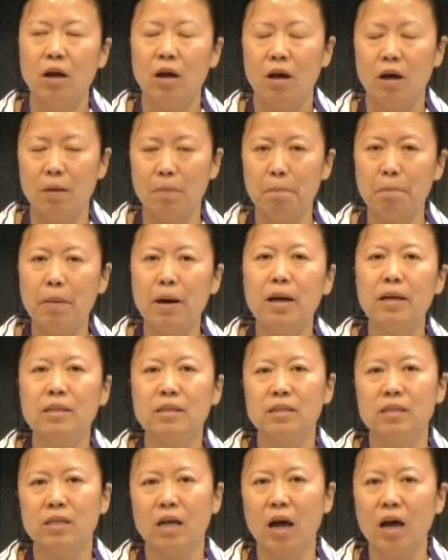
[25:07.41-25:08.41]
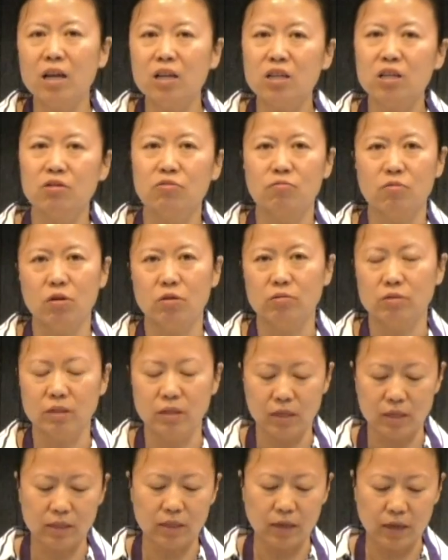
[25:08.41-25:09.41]
buns, onion rolls,
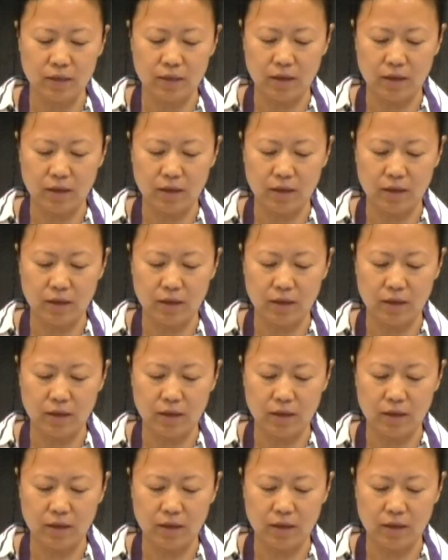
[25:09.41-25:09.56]
things like